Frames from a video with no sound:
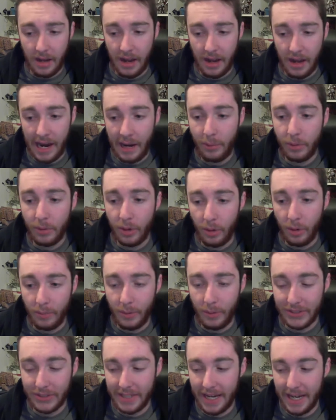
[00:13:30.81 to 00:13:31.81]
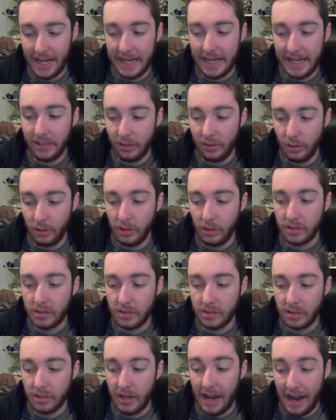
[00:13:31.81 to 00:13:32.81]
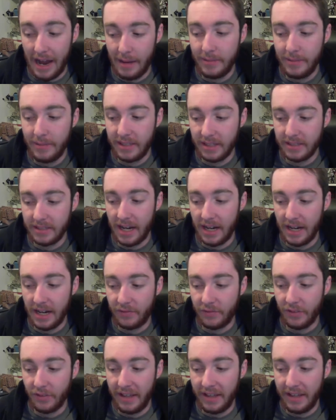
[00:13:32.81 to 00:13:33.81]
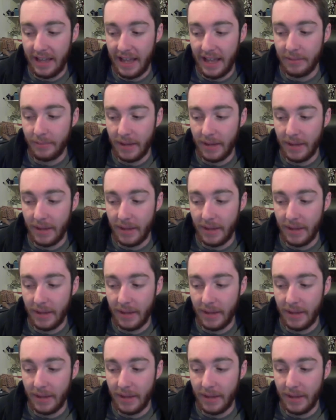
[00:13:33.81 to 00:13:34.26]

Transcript: I would almost say I'm as excited for that game